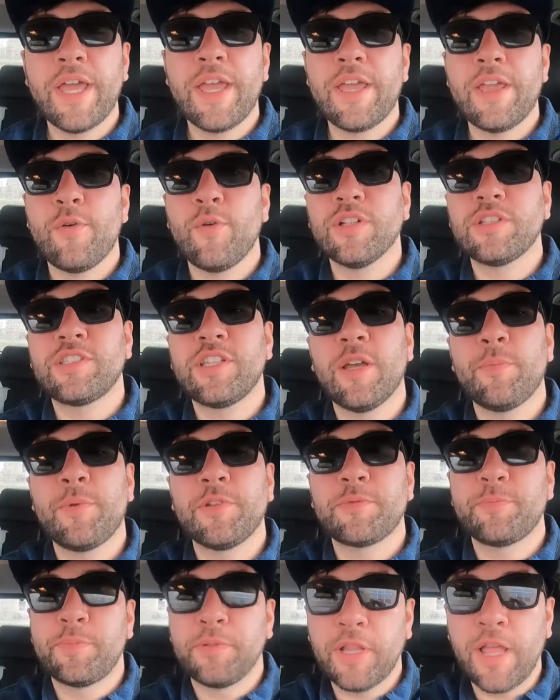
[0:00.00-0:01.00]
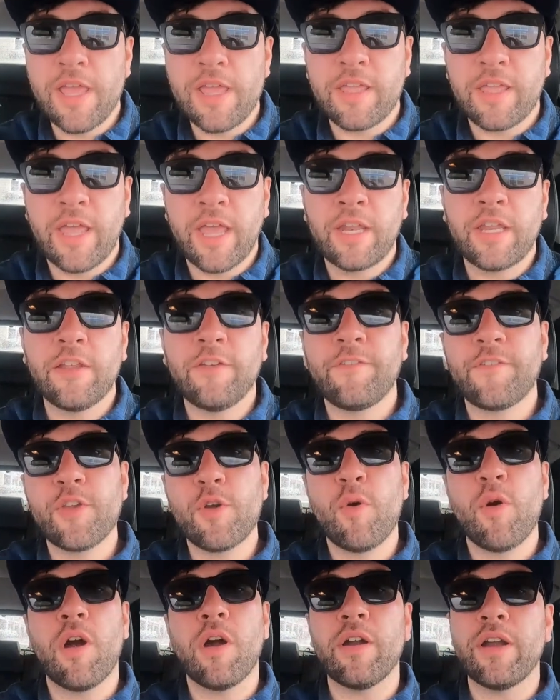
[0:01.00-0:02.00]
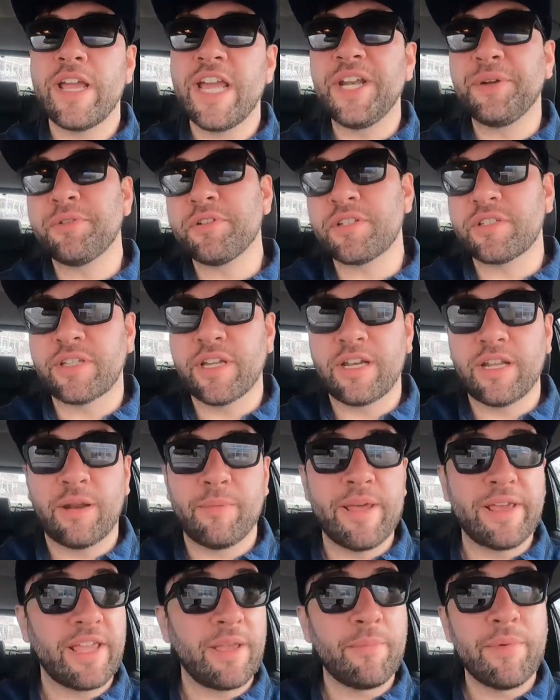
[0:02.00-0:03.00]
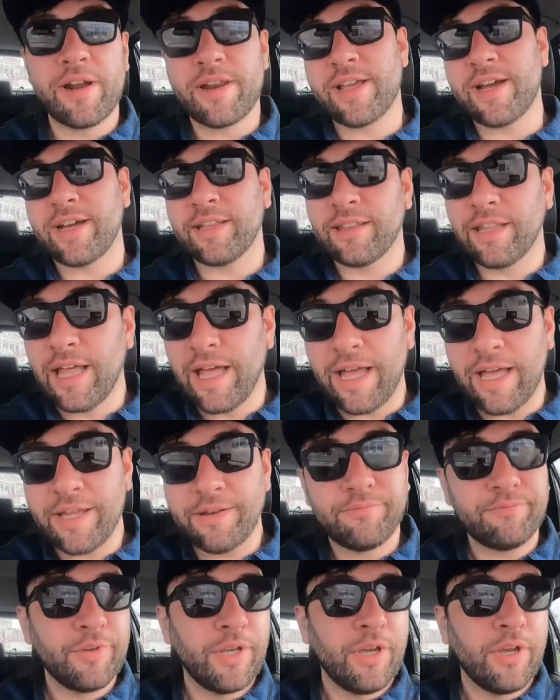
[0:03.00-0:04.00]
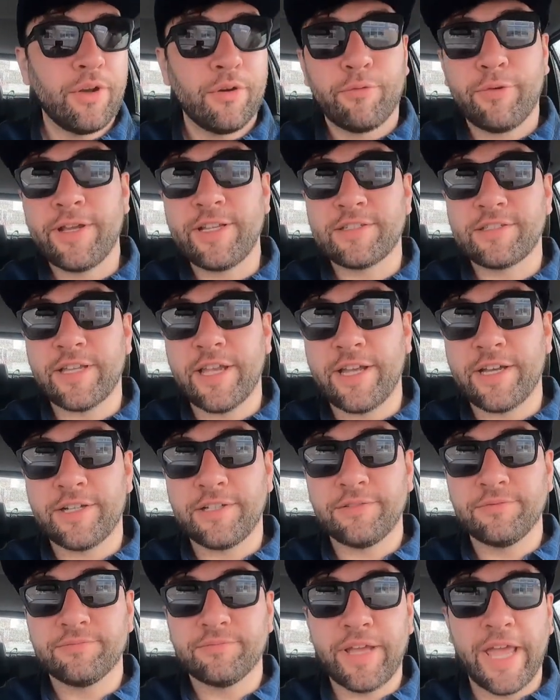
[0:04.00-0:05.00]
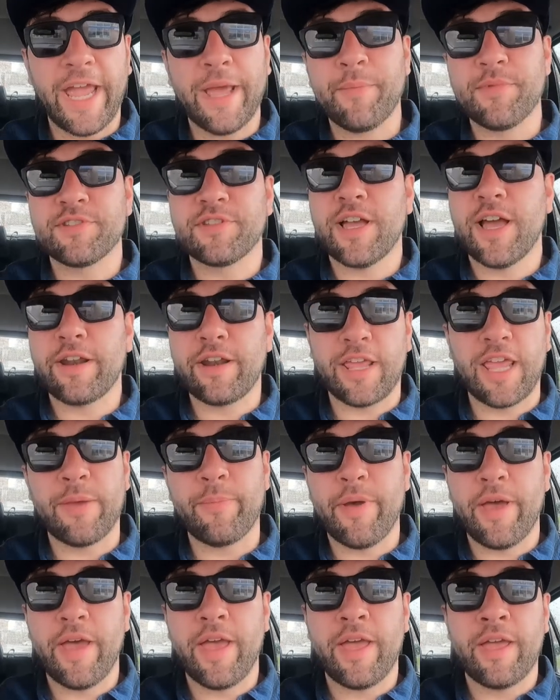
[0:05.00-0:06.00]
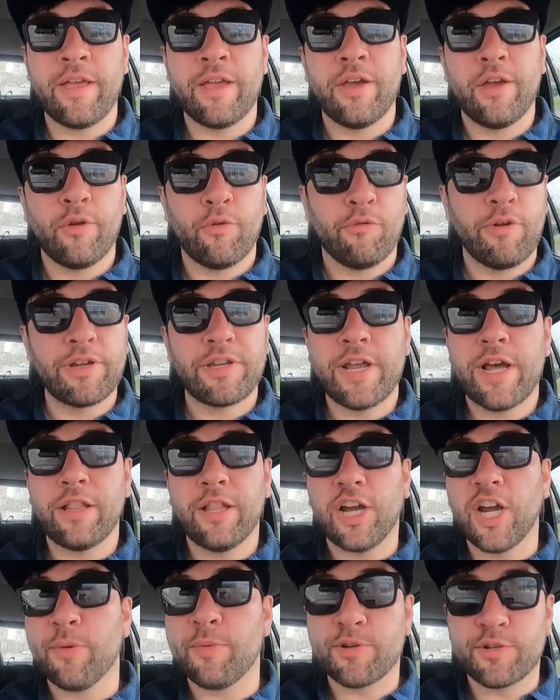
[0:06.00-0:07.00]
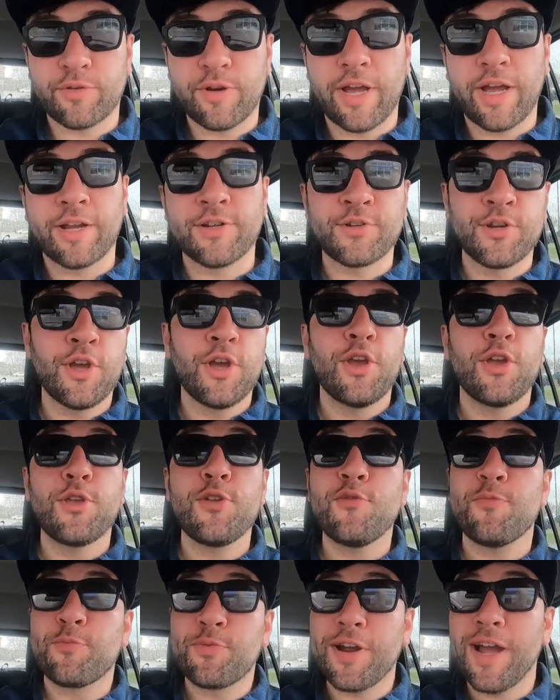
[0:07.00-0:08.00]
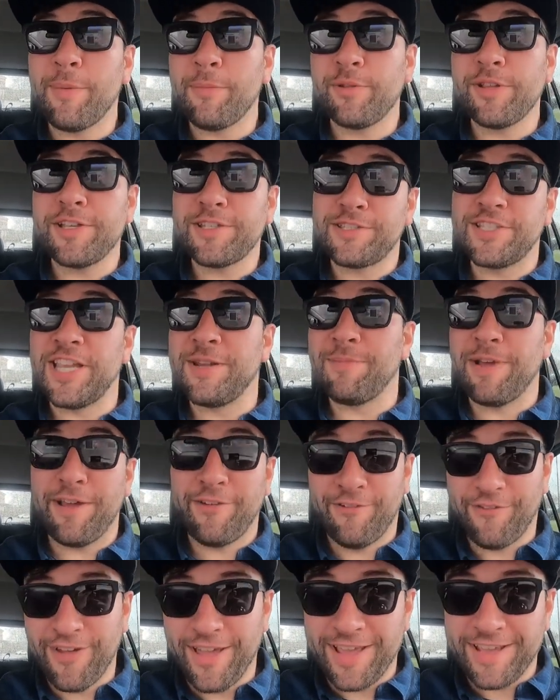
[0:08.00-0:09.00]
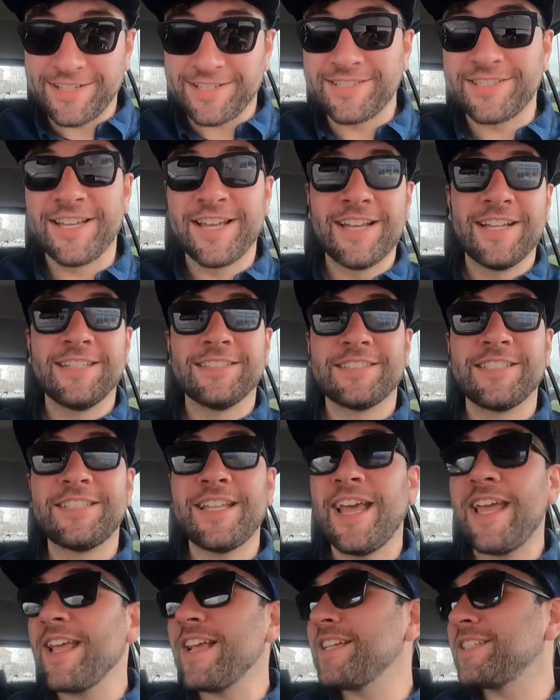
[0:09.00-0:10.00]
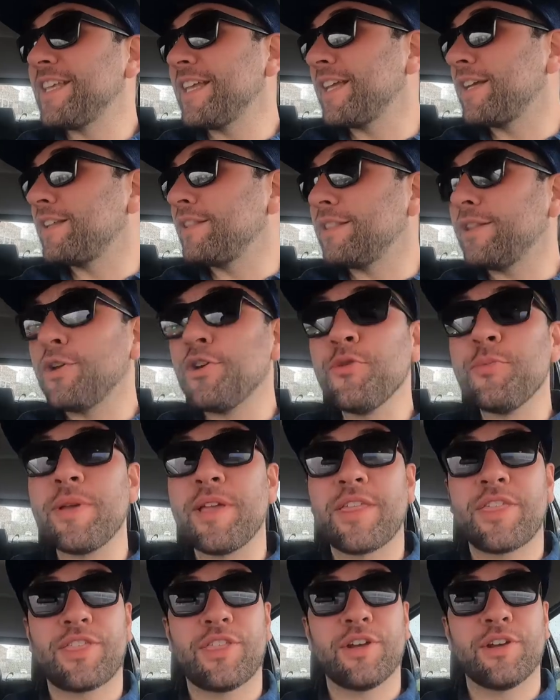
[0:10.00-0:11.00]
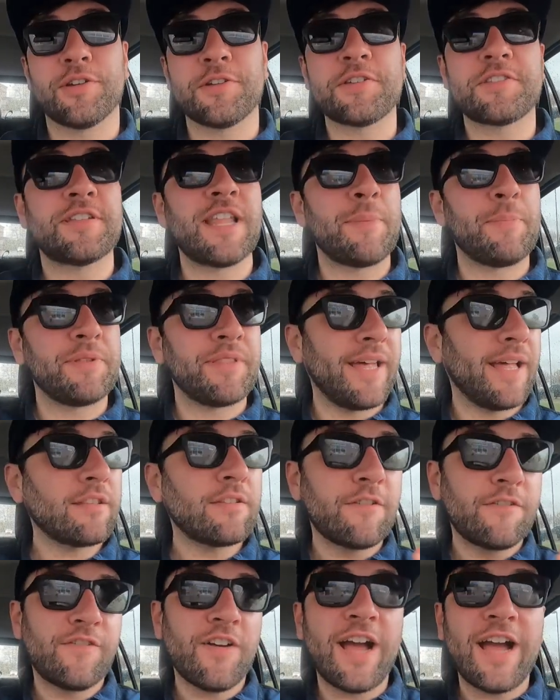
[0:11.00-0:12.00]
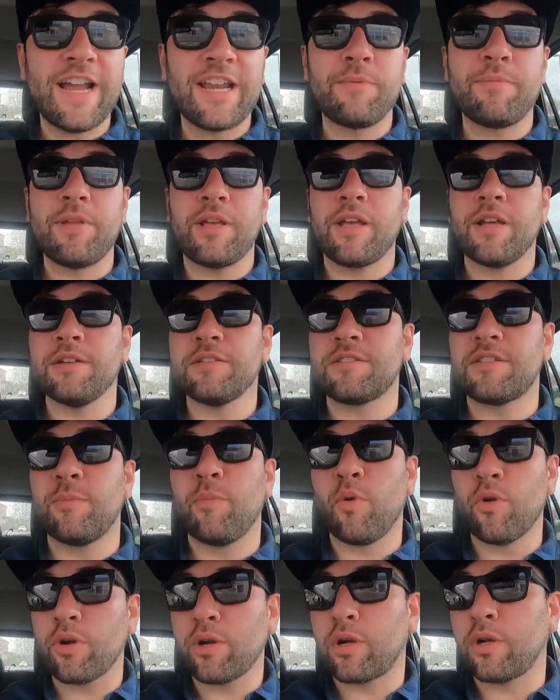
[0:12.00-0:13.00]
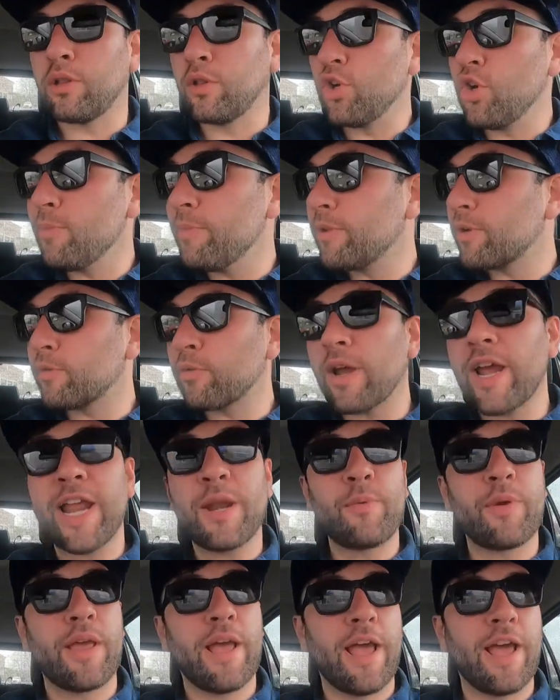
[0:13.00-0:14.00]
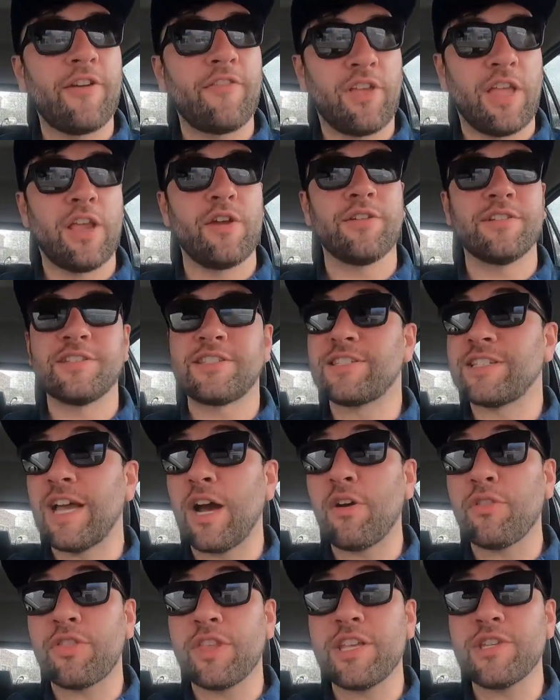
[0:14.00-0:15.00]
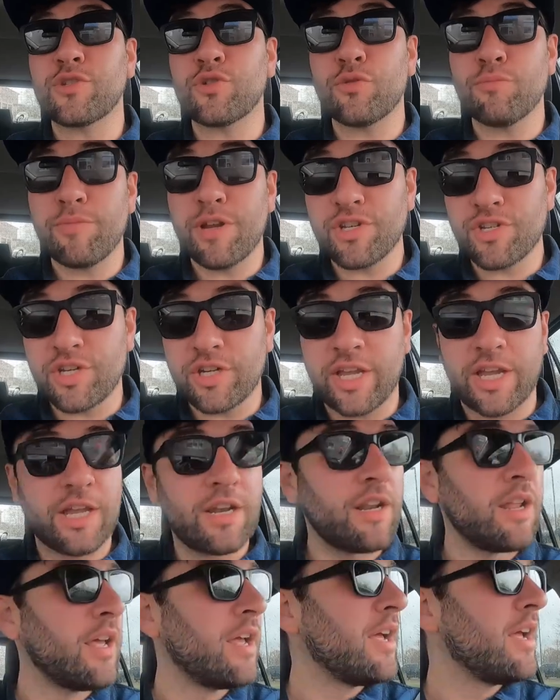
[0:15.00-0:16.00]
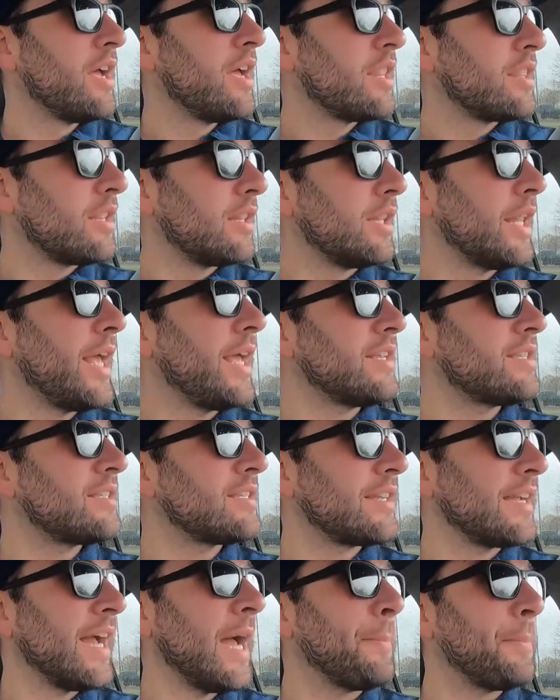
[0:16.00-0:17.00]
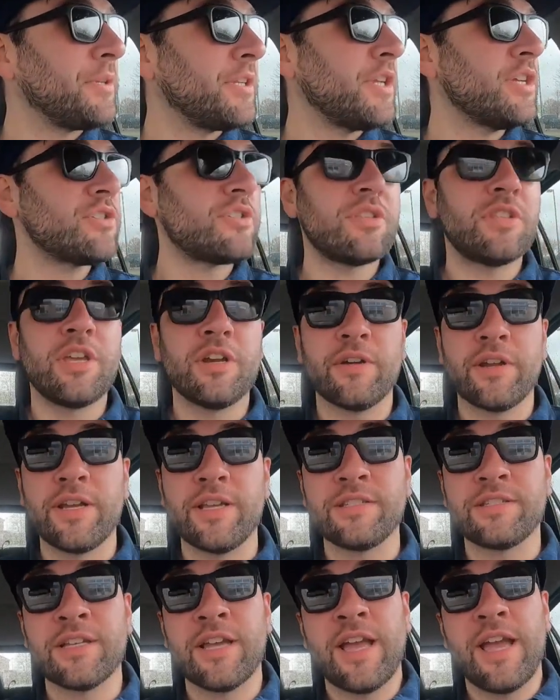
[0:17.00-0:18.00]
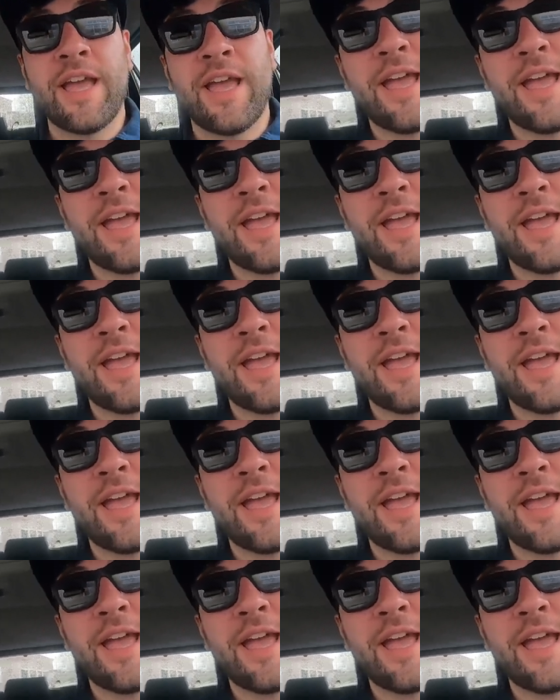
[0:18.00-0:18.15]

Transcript: Hey, what's up? It's Blake. And if you are interested in making money online, resale, Amazon, eBay, retail arbitrage, you've probably seen my face. Today is a gloomy Thursday, but that's fine because the more gloom and rain we have here in southeastern Michigan, the less competition there is